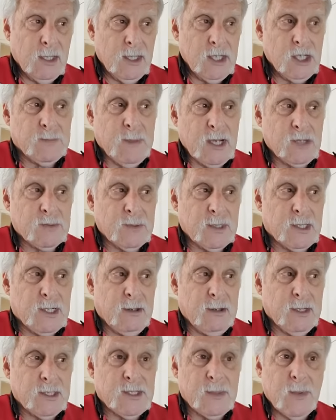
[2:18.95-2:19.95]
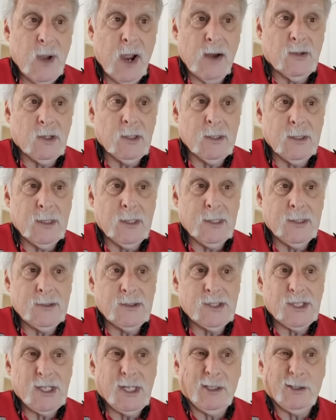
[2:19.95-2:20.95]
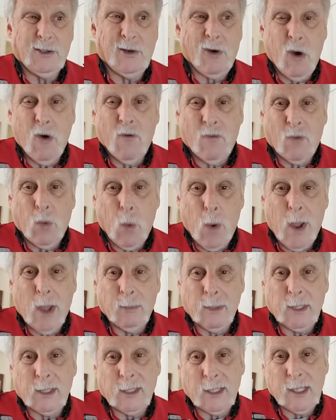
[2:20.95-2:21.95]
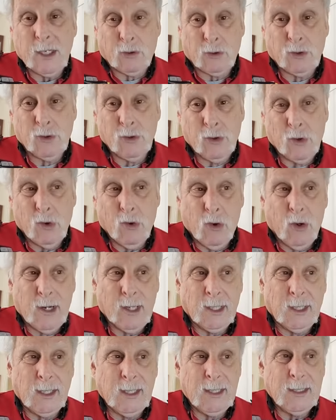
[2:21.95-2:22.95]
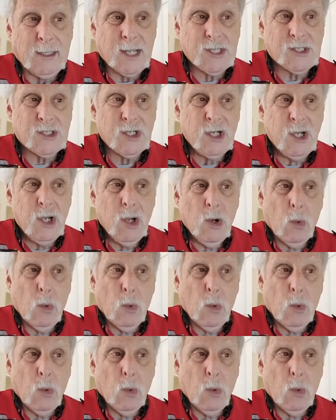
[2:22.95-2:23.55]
These base materials, however, still are overwhelmingly crude oil, and that's